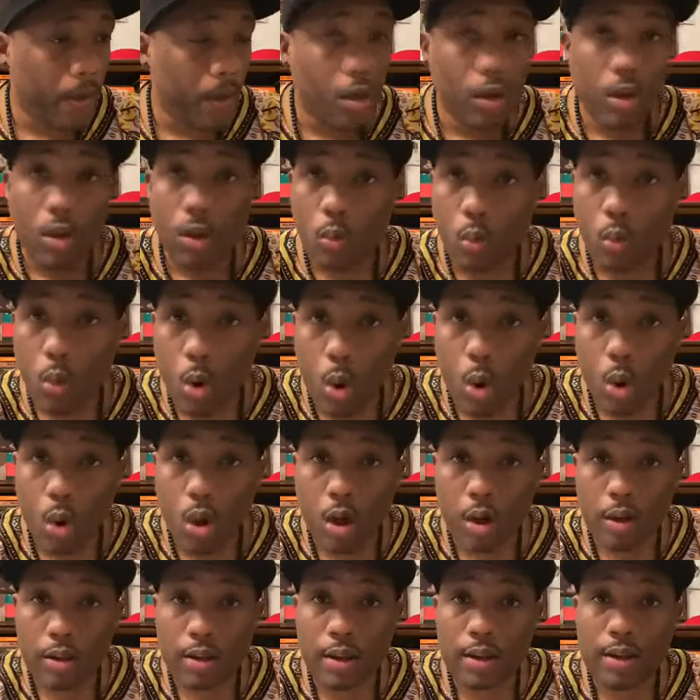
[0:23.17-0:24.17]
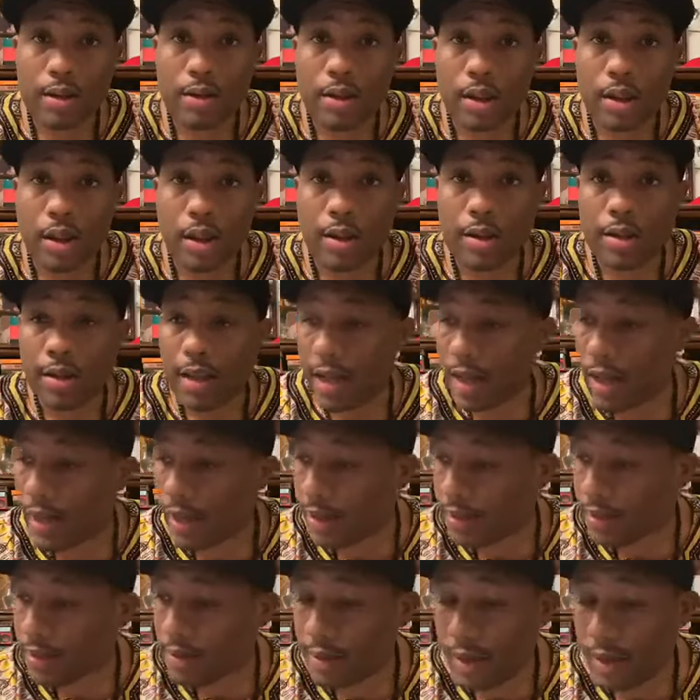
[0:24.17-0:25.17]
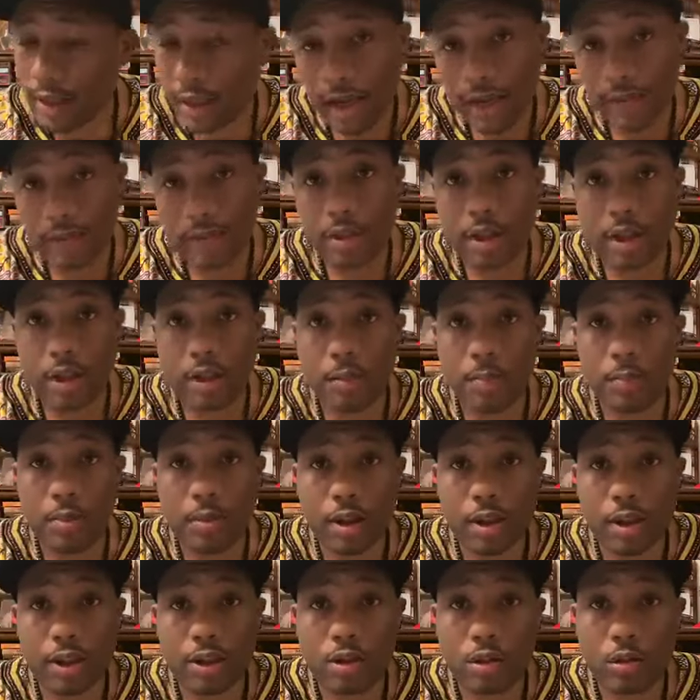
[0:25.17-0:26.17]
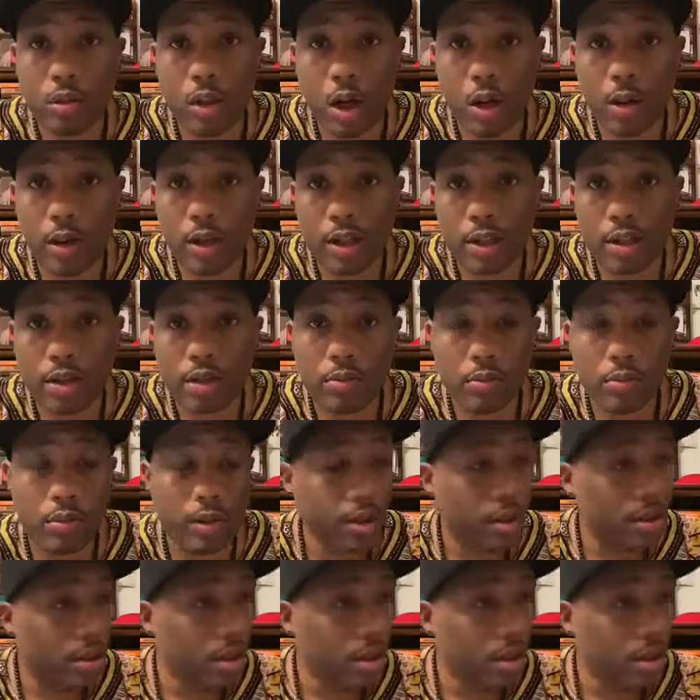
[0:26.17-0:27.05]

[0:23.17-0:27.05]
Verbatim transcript: wars and genocides that have taken place throughout history.